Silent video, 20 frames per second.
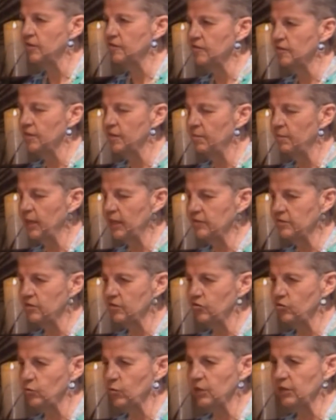this in a
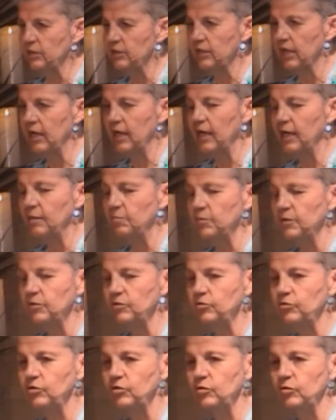message one time,
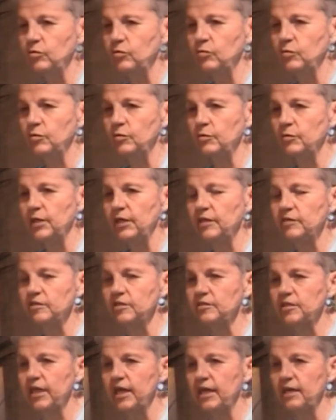to
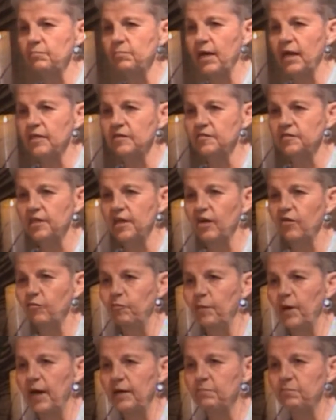entertain
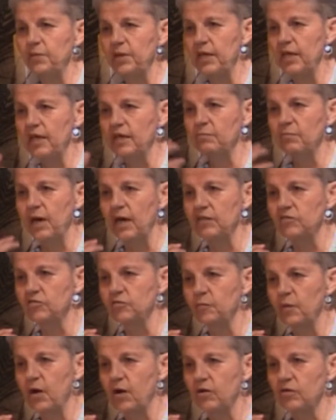myself by being my
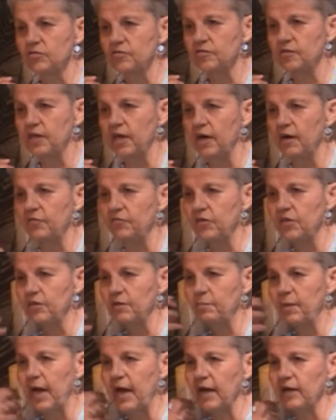small self in
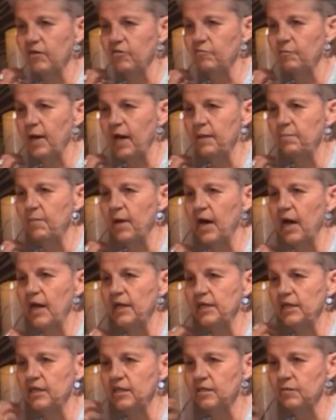the back of my
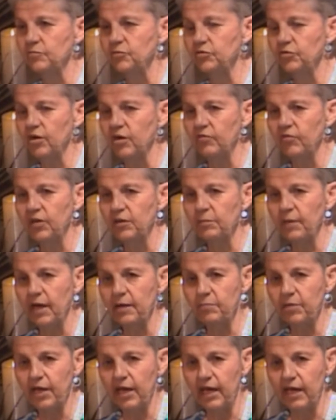mind and observing
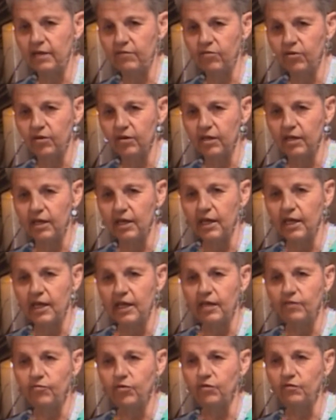my behavior.
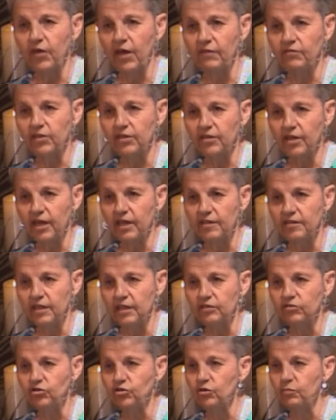If you've ever done
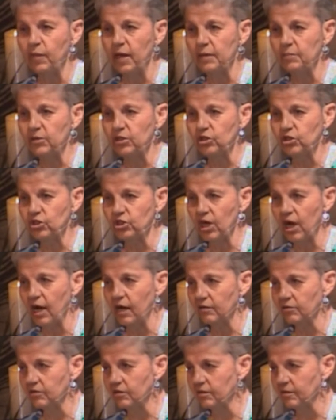this, you may be
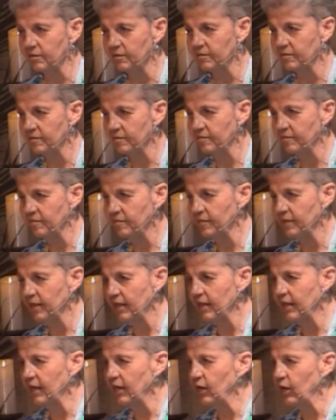shocked.
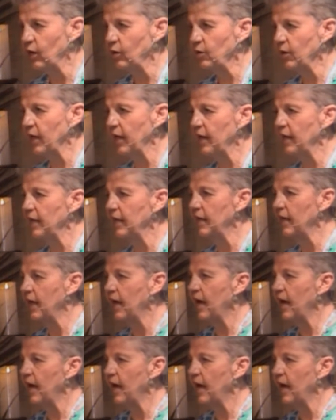Okay?